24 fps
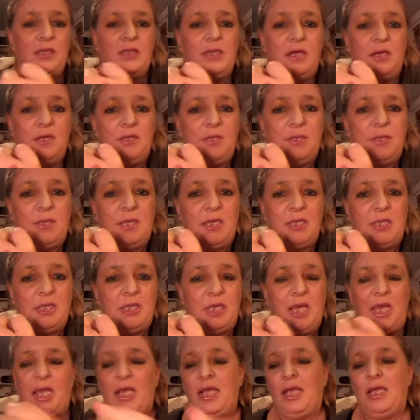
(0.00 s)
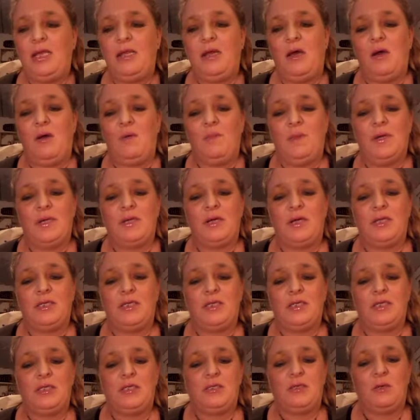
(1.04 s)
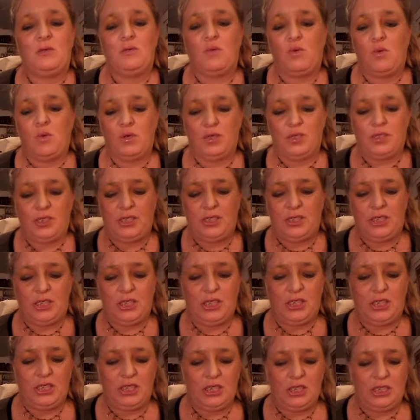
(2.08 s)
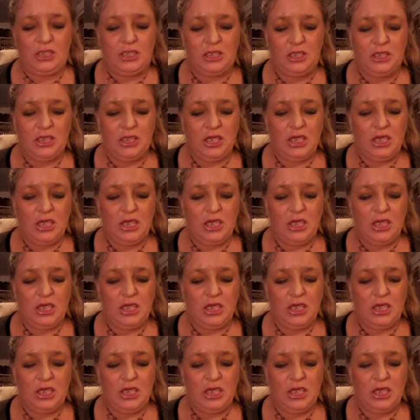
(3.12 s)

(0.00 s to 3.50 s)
There's the shade. Oh my god, this is so gorgeous.